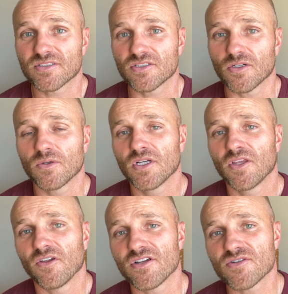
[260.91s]
So
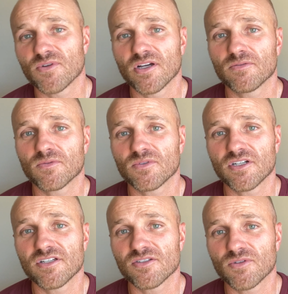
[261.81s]
there is a
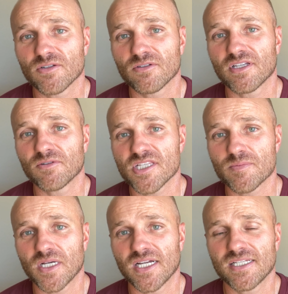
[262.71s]
railroad that runs
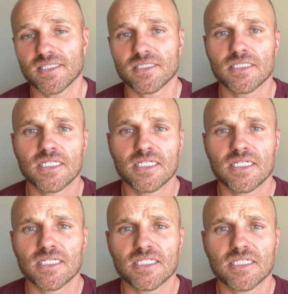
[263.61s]
behind it.
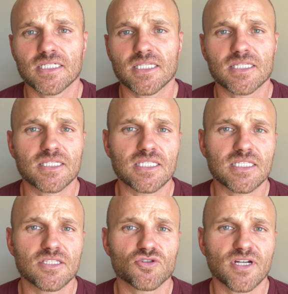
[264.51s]

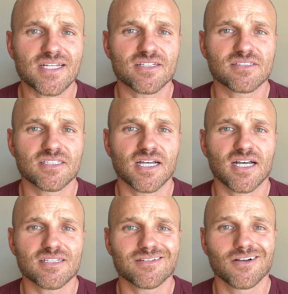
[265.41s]
The train does
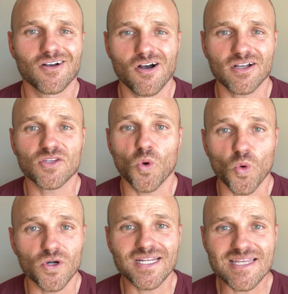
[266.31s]
not honk the
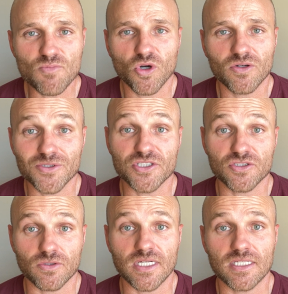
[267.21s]
horn anymore, which is
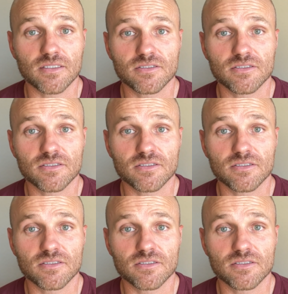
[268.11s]
great.